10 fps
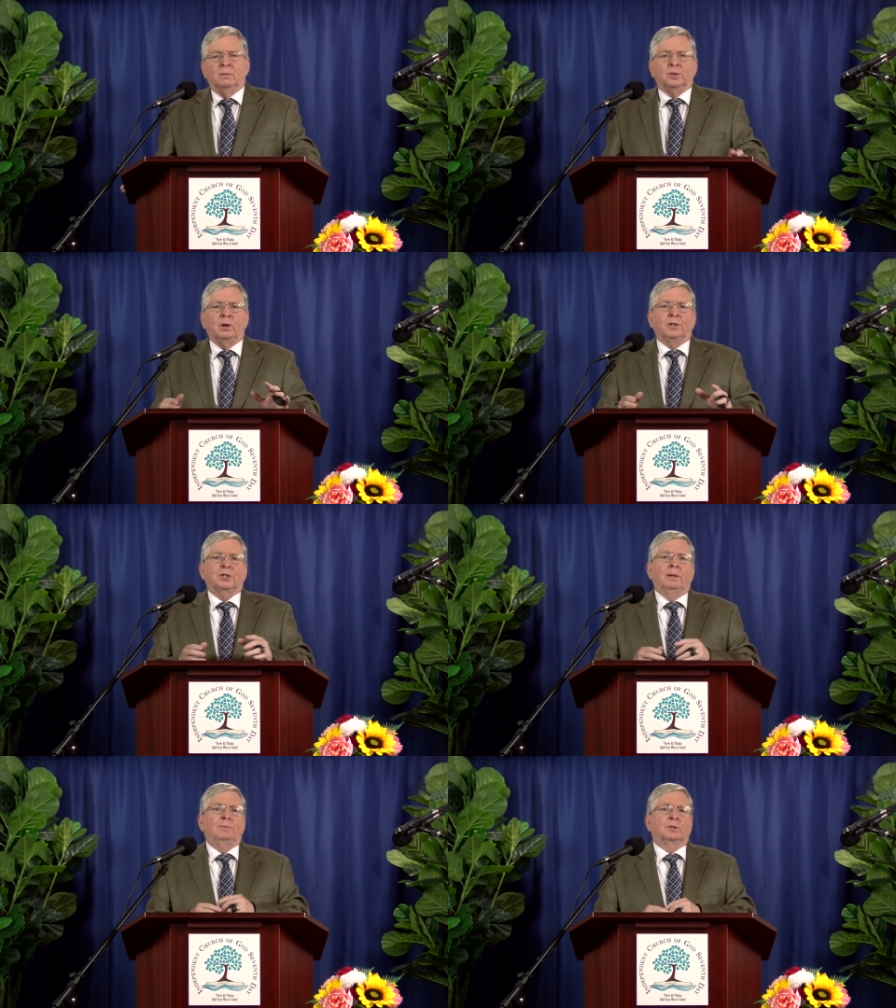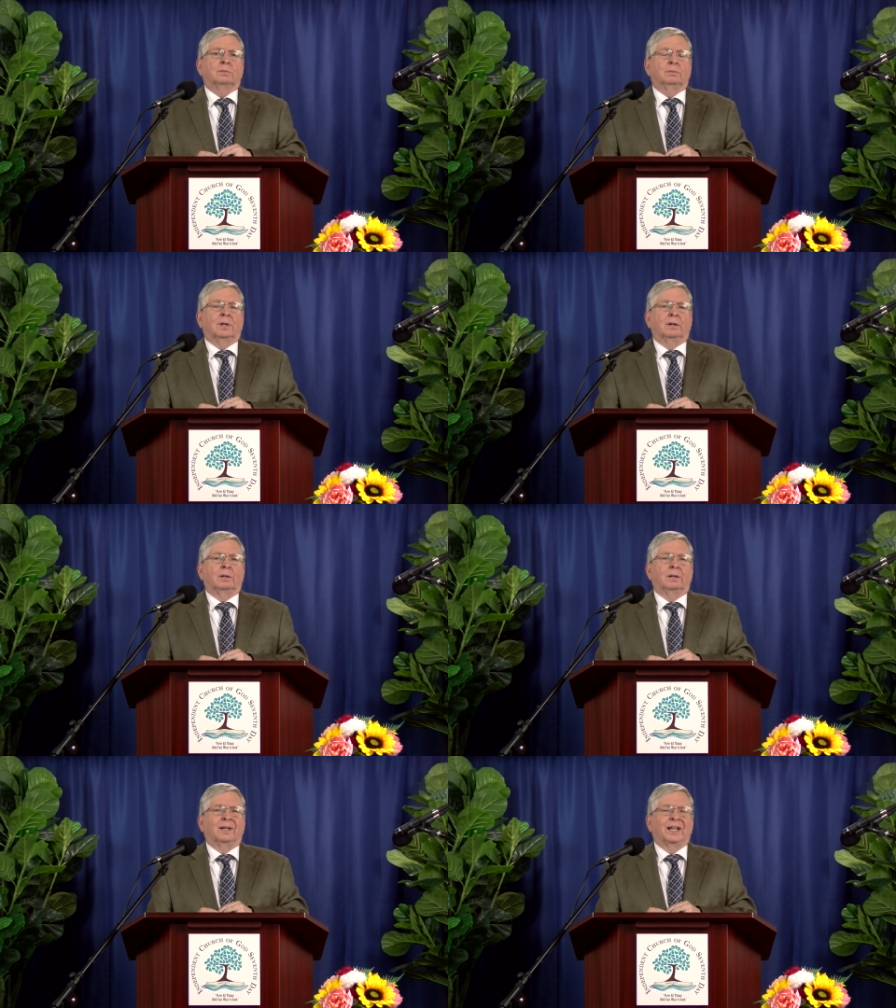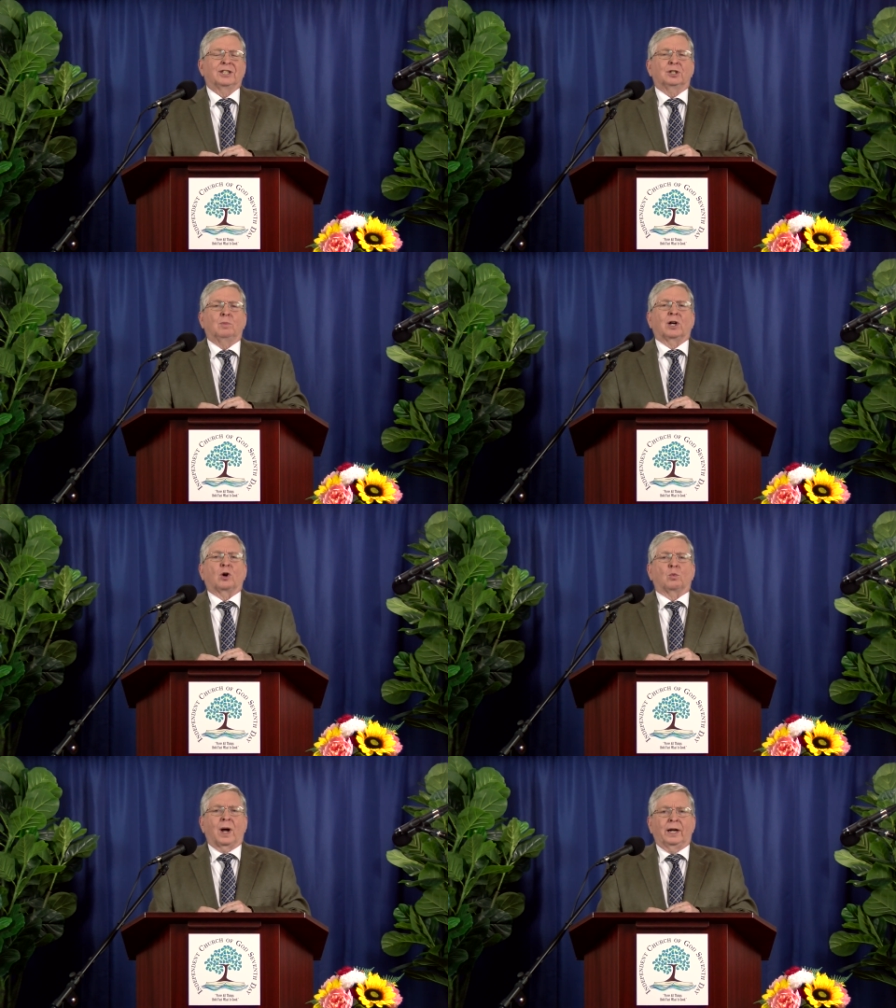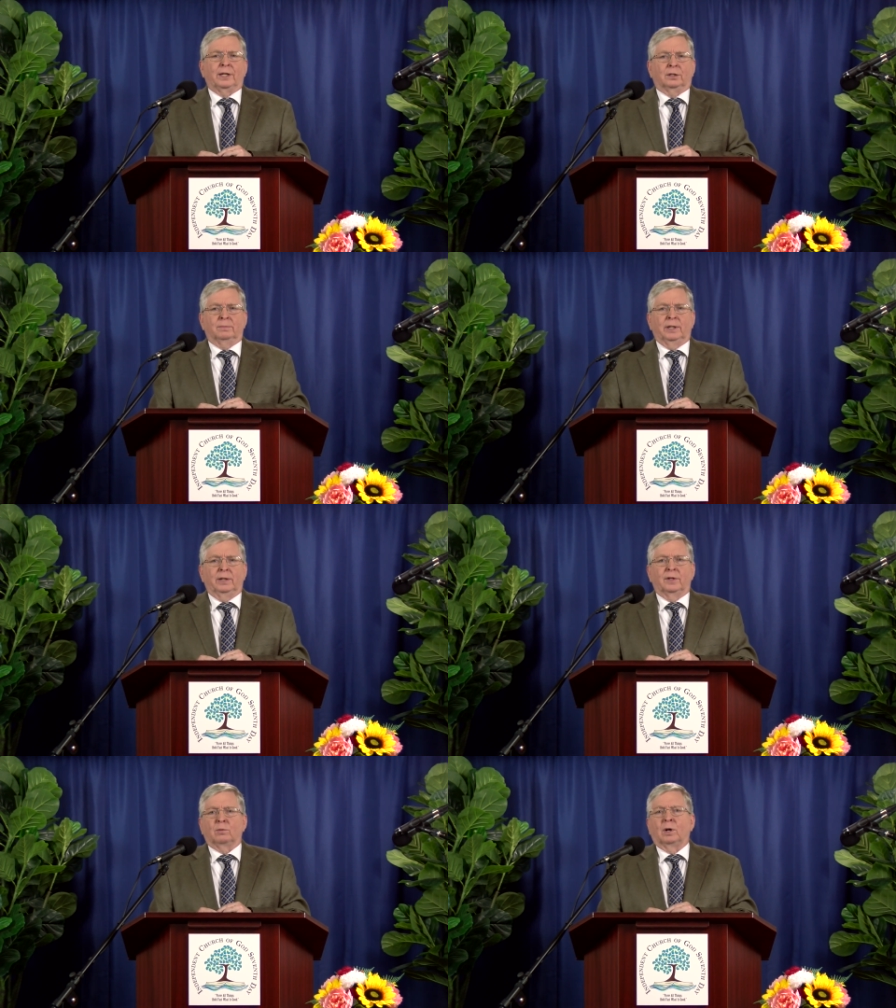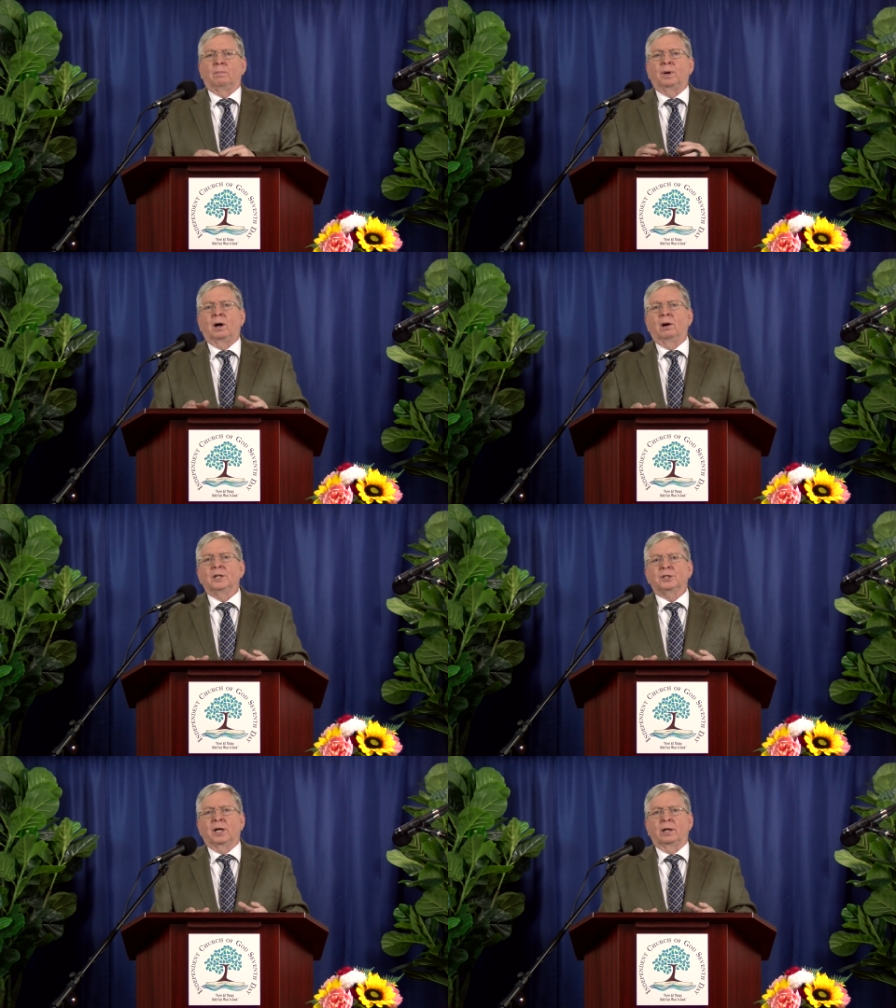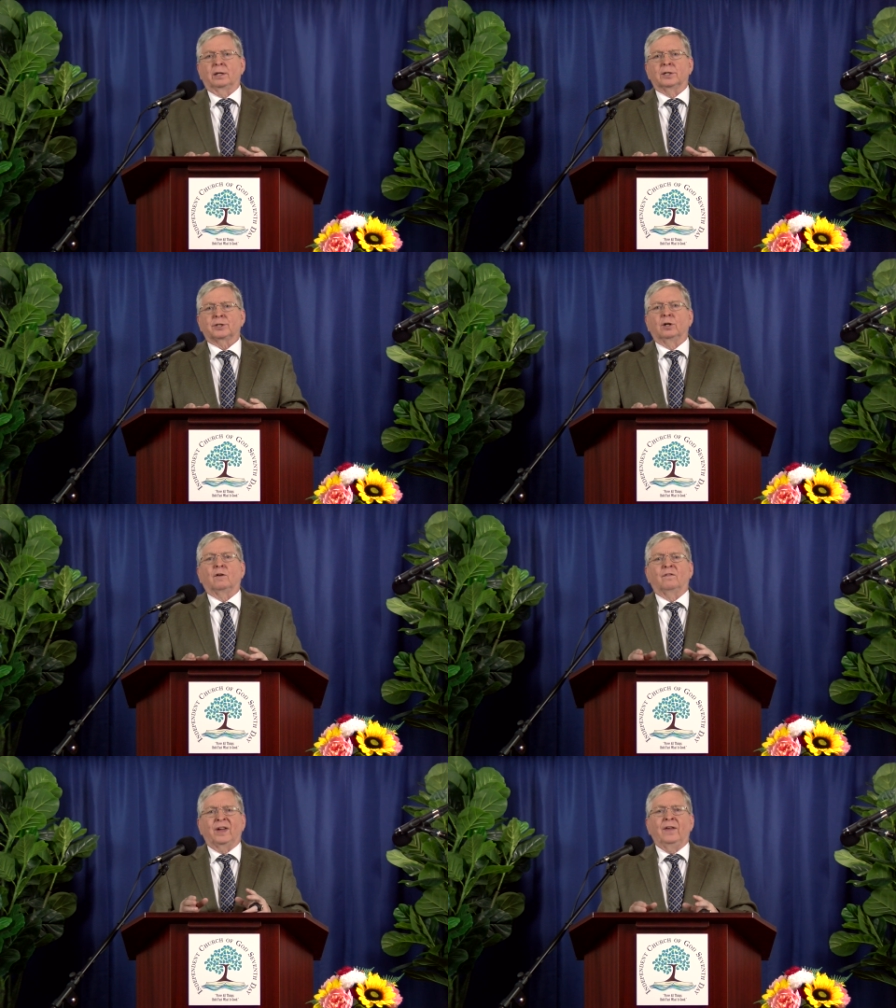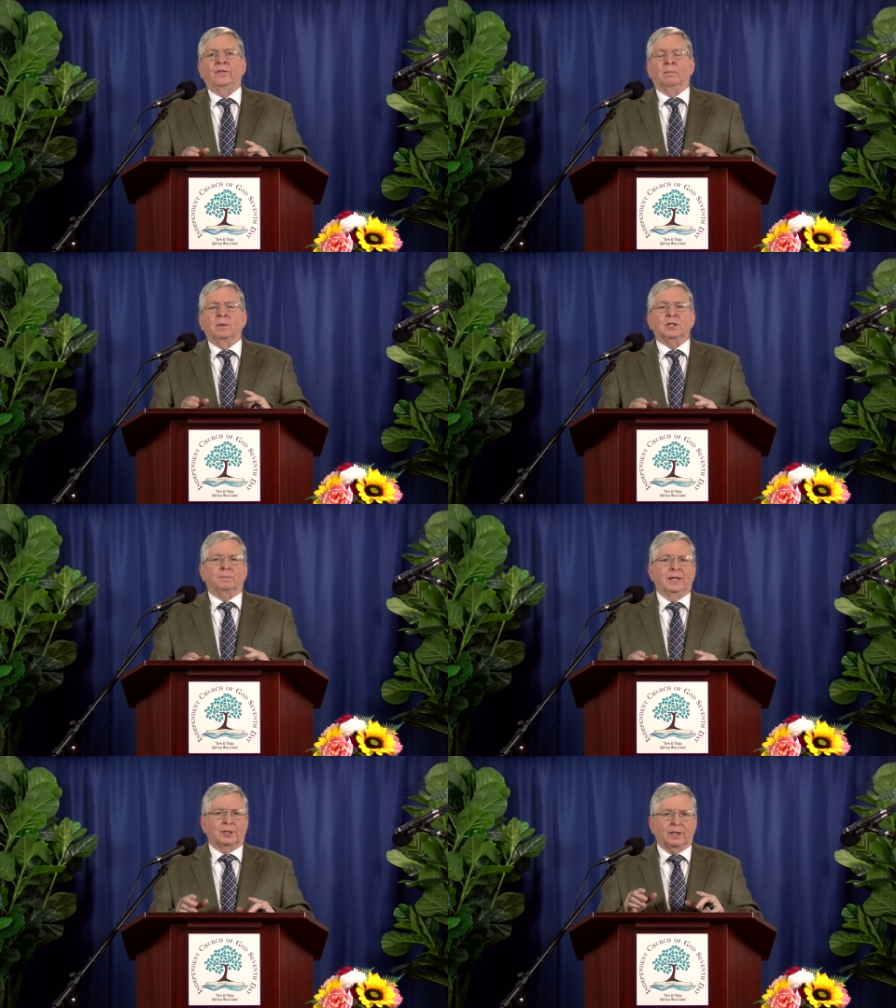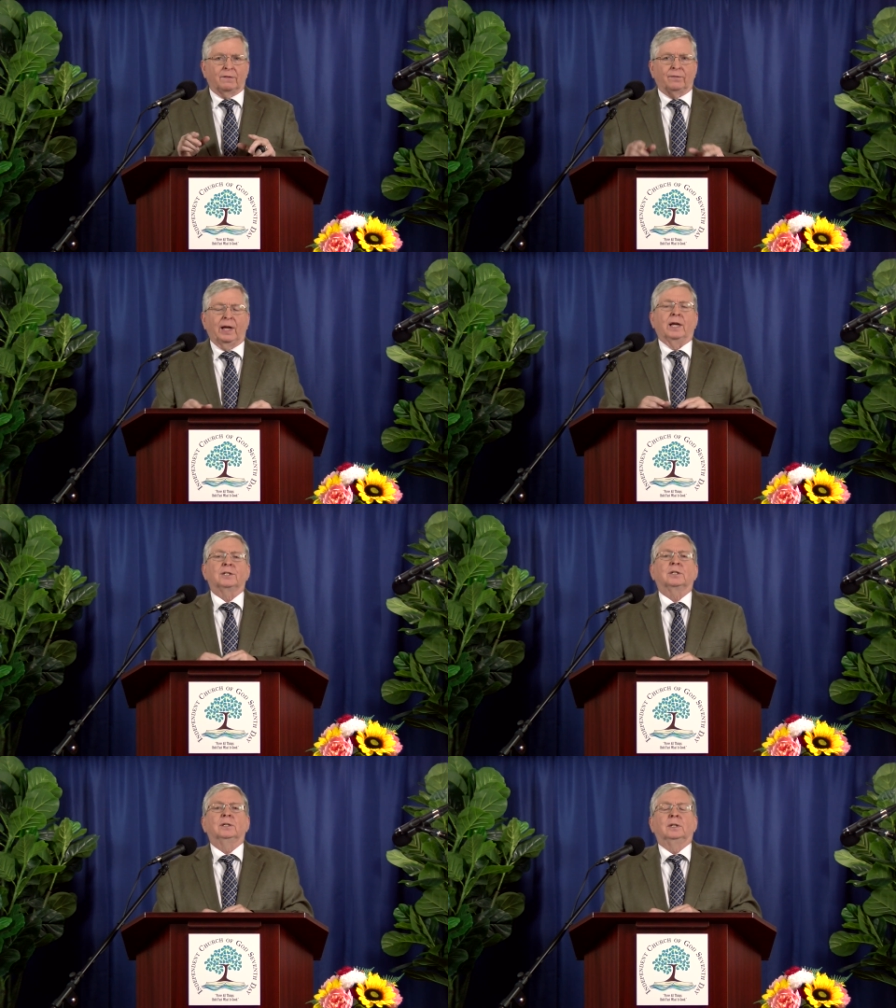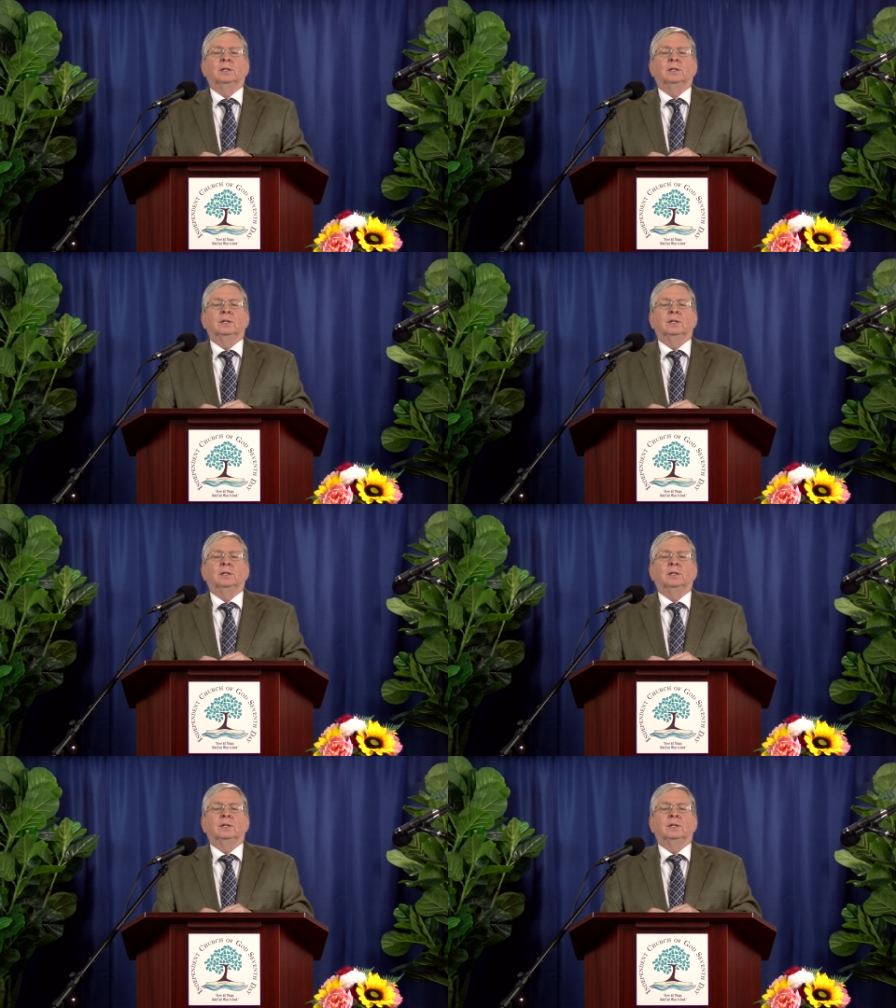But you know, it seems, I guess, somewhat ironic to me that while Paul is telling us that our faith must be steadfast,